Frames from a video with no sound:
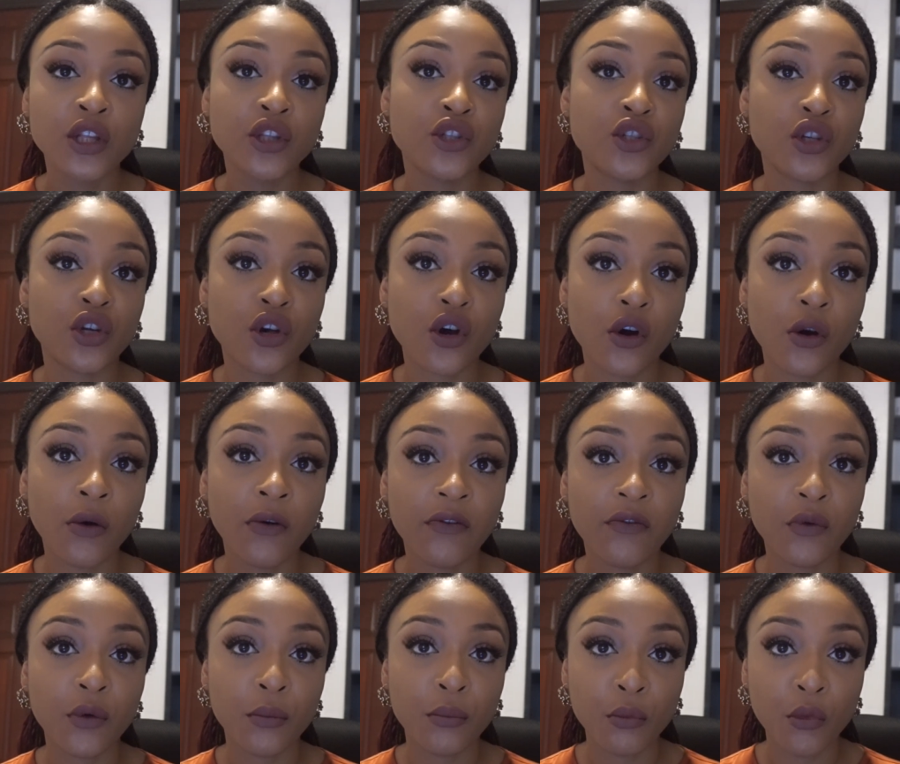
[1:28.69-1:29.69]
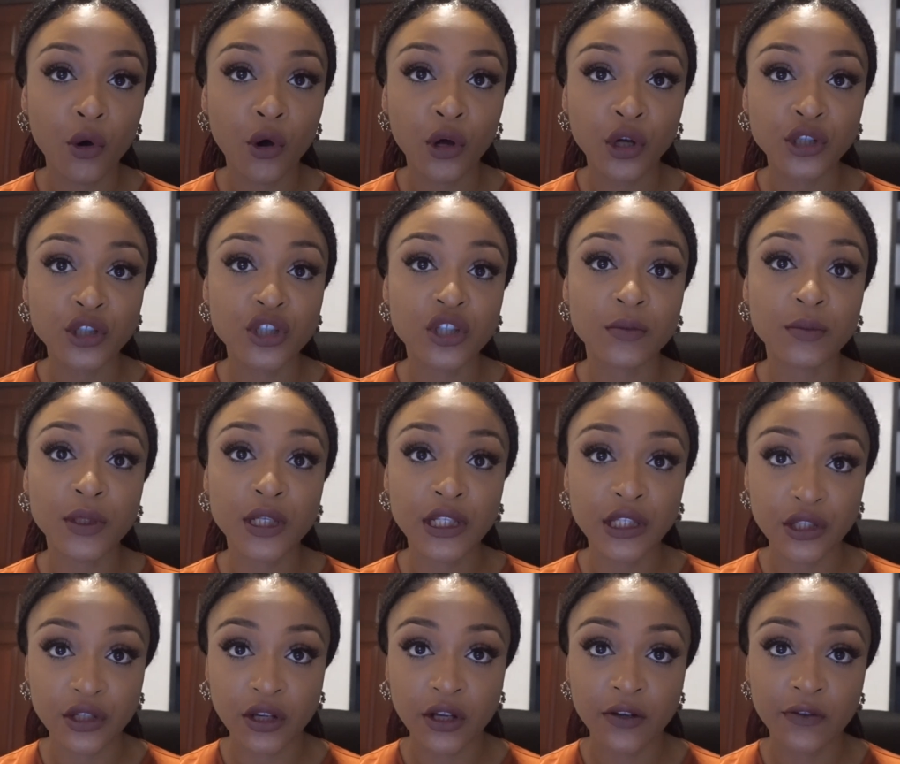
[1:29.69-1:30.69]
to call for more to be
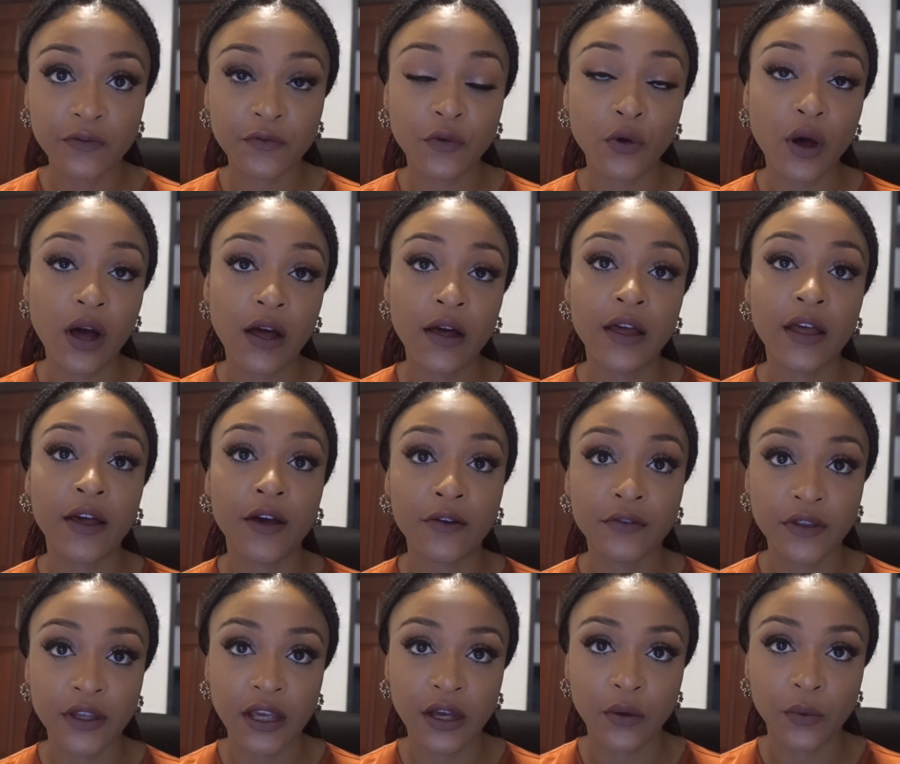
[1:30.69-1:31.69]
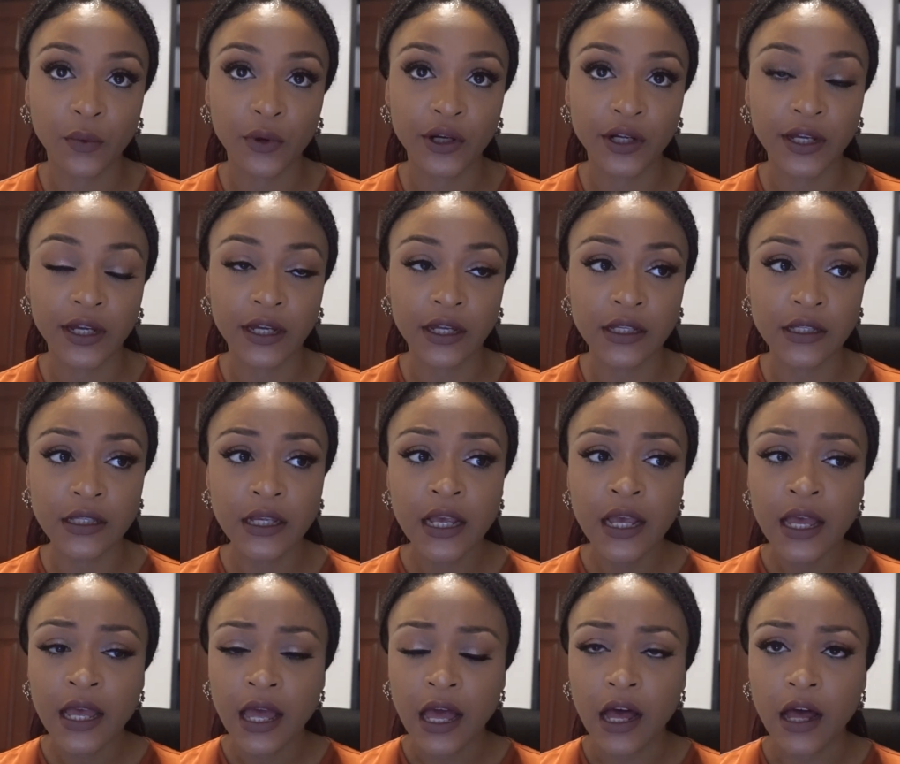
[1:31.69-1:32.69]
done for our healthcare workers.
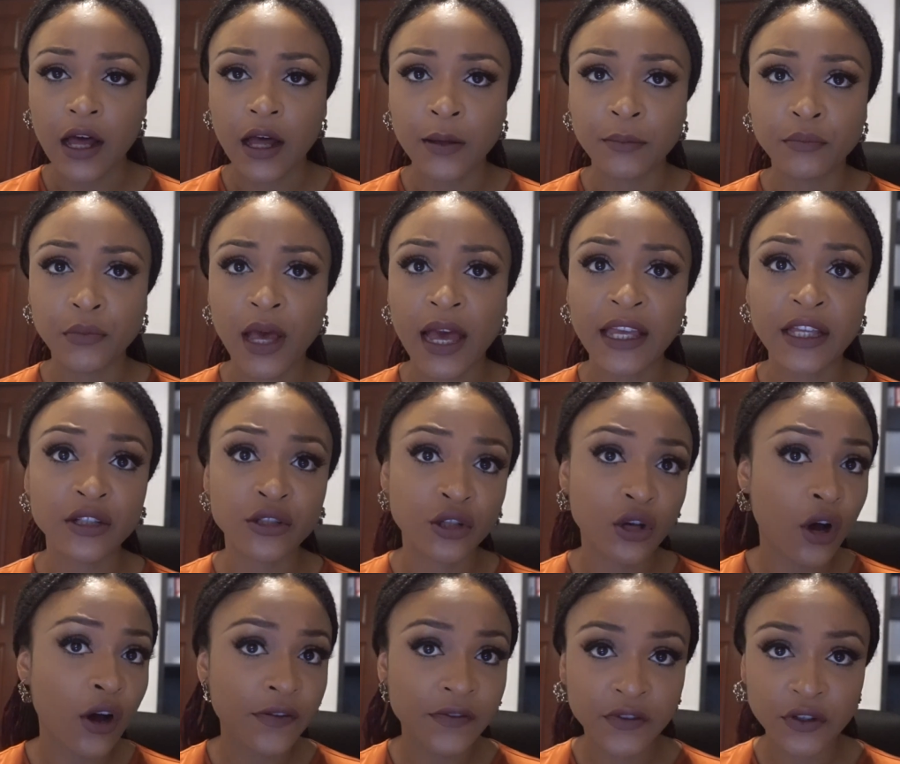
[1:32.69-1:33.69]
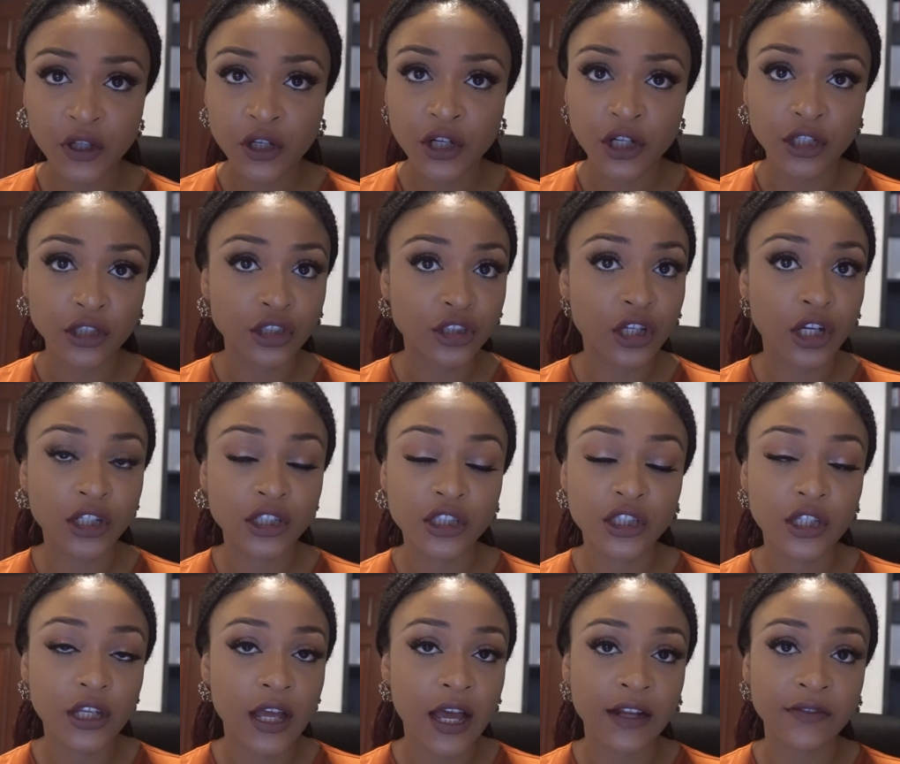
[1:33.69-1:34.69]
I often
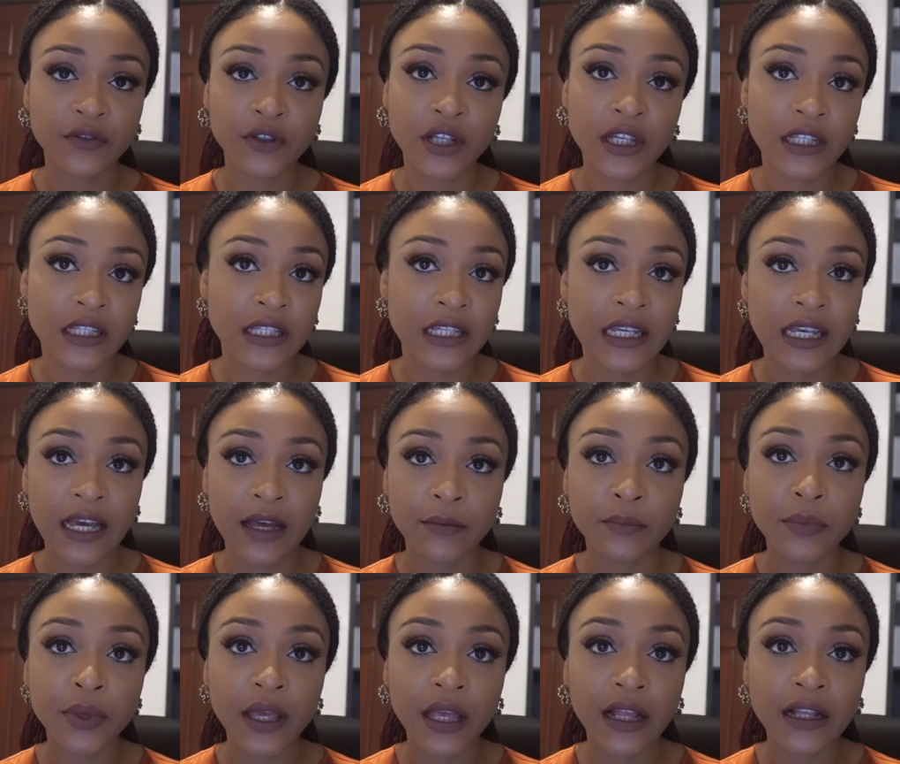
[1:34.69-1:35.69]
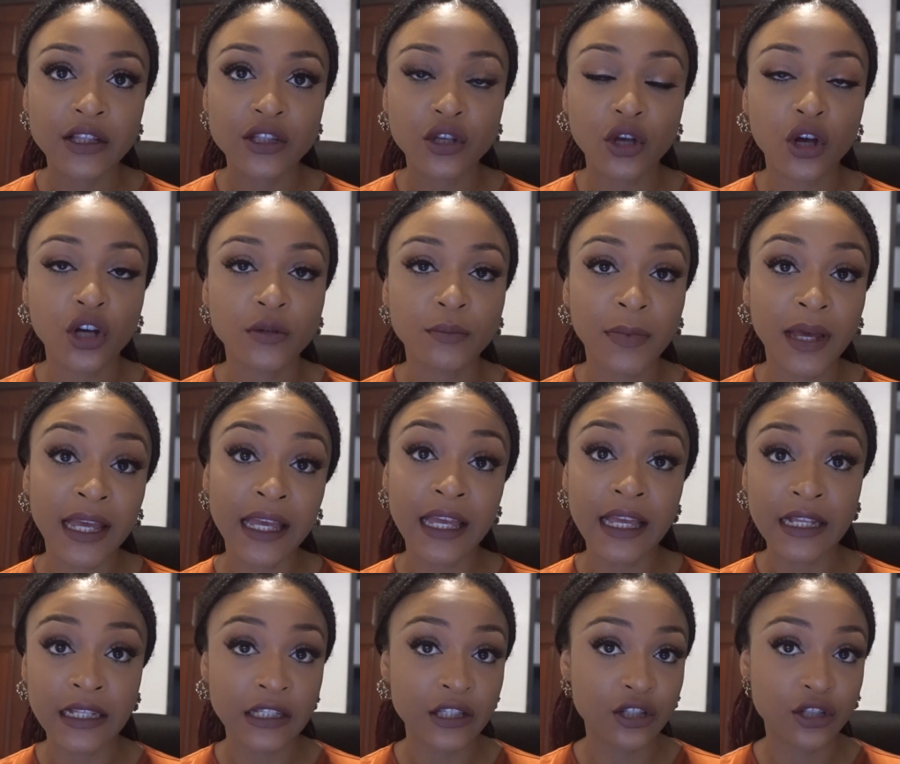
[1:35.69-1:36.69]
conduct advocacy campaigns on my
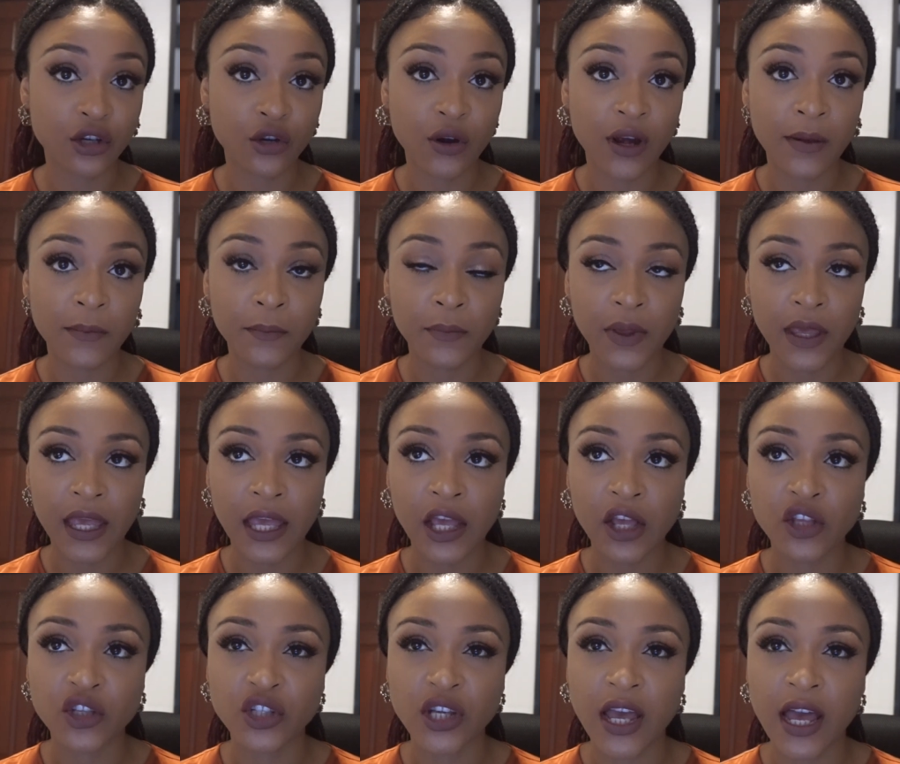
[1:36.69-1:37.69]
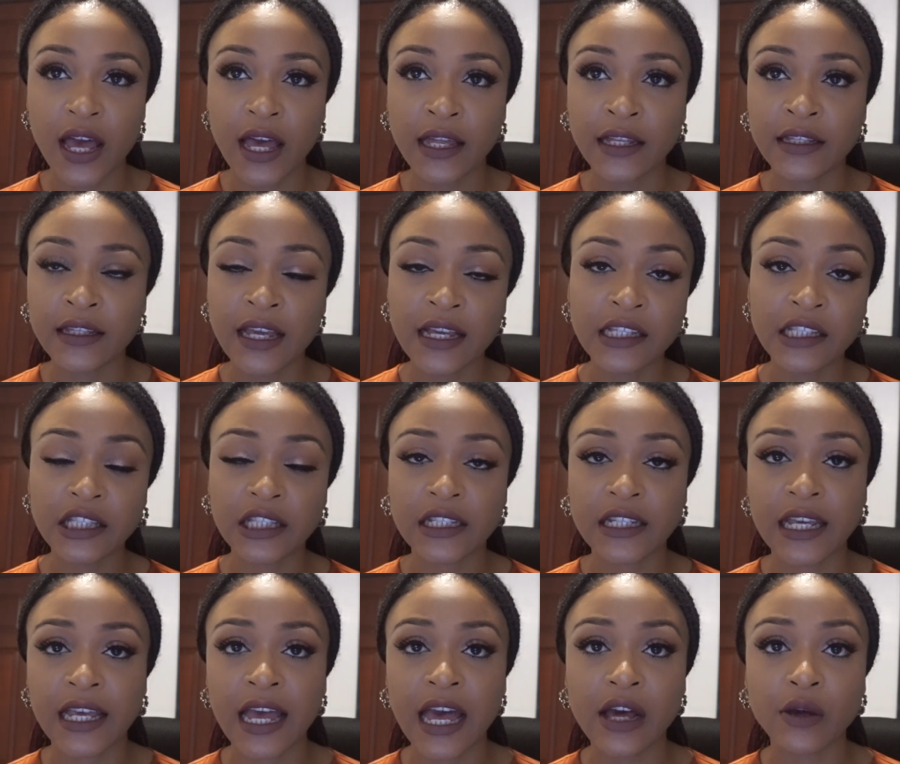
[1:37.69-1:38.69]
Instagram page, and
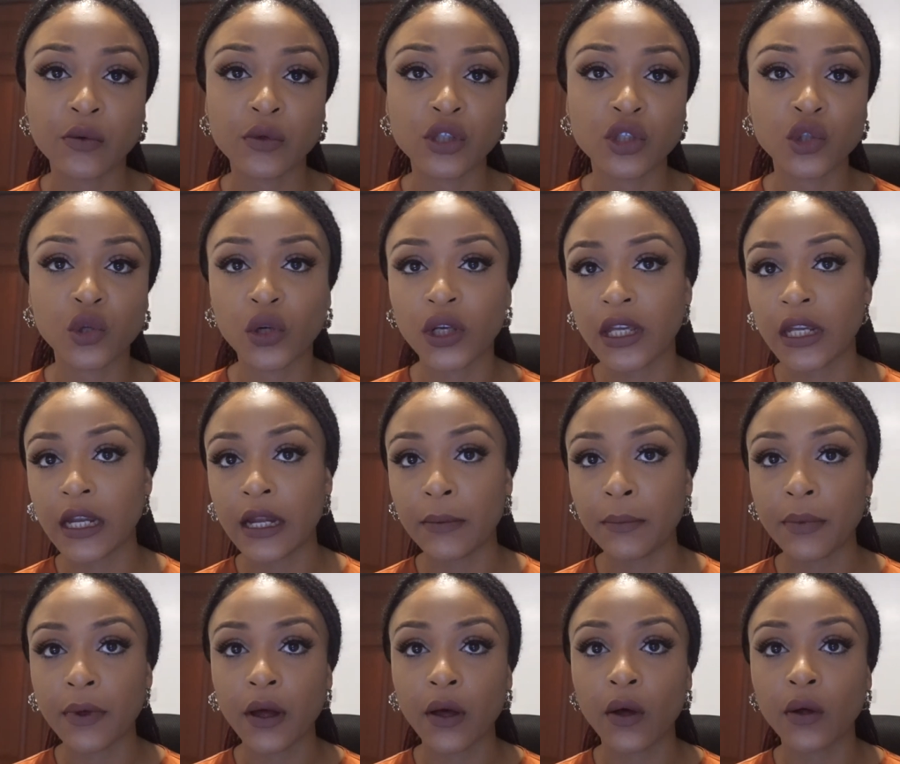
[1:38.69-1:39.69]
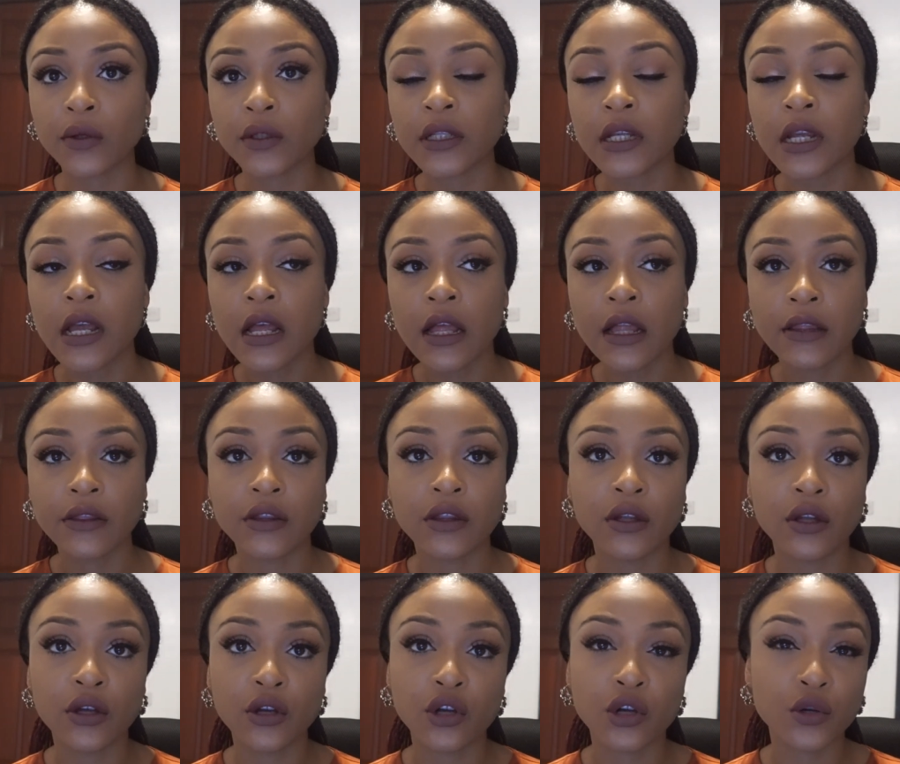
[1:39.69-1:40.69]
yesterday I was talking about
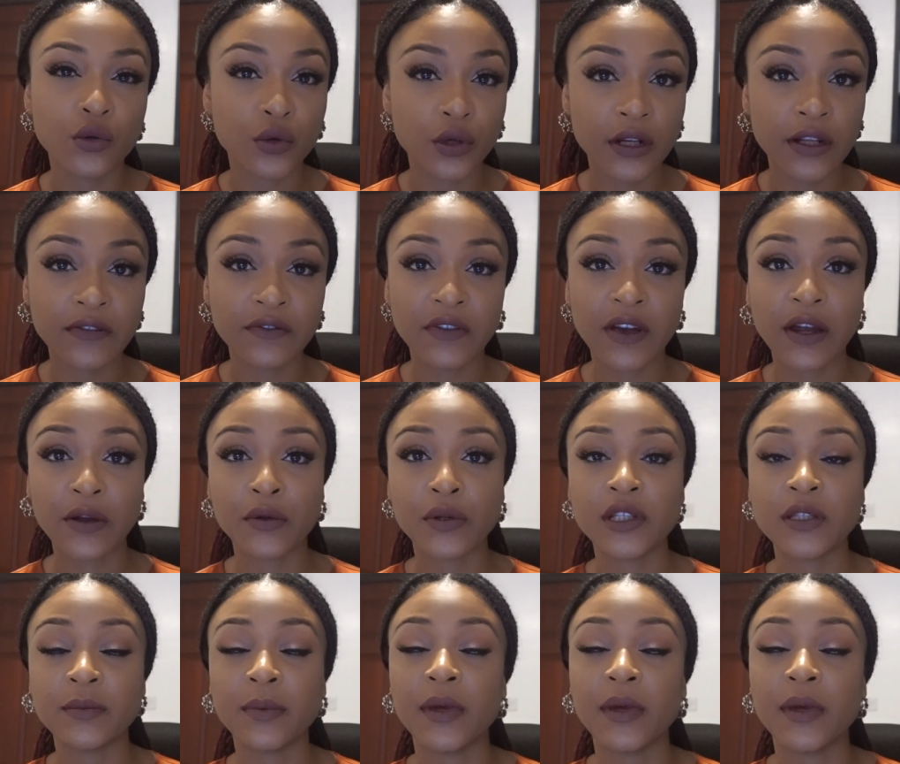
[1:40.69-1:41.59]
the coronavirus